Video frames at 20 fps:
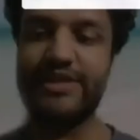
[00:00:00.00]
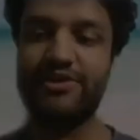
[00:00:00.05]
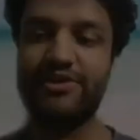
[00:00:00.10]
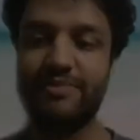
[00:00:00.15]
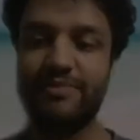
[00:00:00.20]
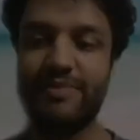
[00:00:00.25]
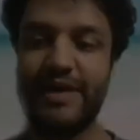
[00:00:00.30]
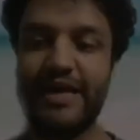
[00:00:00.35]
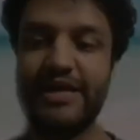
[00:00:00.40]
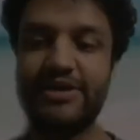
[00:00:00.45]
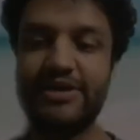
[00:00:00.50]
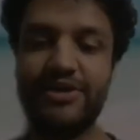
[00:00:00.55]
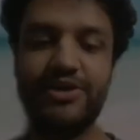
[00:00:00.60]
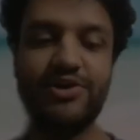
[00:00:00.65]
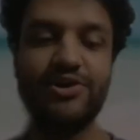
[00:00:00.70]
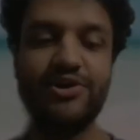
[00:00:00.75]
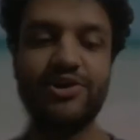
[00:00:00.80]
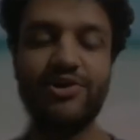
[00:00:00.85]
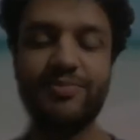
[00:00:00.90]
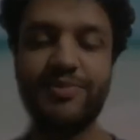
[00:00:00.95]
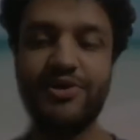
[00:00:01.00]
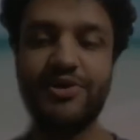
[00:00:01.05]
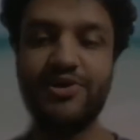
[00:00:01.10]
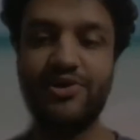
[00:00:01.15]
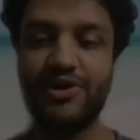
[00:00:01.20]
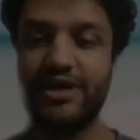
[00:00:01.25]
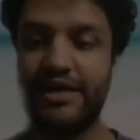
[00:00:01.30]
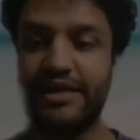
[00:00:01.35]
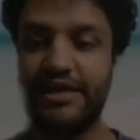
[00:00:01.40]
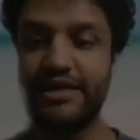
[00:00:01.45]
when you're applying to Europe,
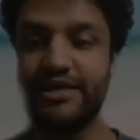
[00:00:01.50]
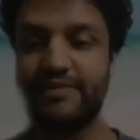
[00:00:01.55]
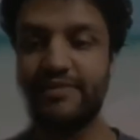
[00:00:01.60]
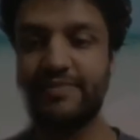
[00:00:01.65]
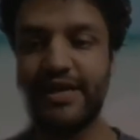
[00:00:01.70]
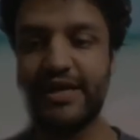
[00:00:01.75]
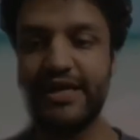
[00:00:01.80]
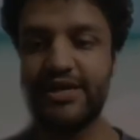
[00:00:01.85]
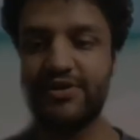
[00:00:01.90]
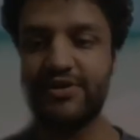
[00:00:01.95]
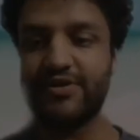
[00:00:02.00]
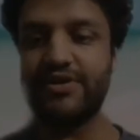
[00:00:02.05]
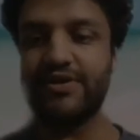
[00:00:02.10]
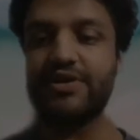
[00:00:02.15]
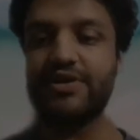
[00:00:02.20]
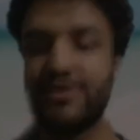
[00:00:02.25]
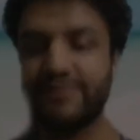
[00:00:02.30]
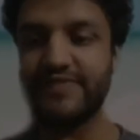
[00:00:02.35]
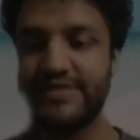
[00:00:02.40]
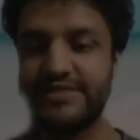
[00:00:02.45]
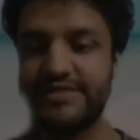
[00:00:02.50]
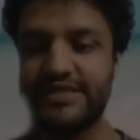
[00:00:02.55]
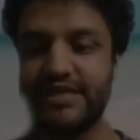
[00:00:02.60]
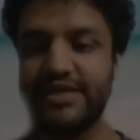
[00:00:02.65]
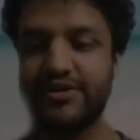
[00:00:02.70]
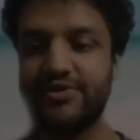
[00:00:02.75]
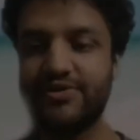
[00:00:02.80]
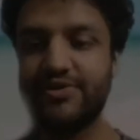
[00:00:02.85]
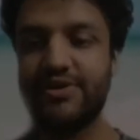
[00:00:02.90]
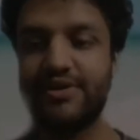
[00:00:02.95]
you're not really applying to a
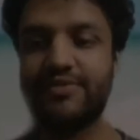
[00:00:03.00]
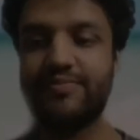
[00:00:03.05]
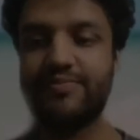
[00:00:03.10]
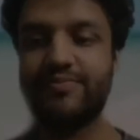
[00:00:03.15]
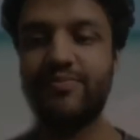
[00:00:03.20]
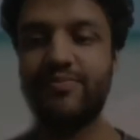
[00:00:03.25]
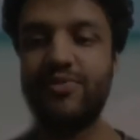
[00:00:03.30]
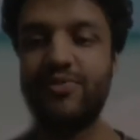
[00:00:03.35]
university. You're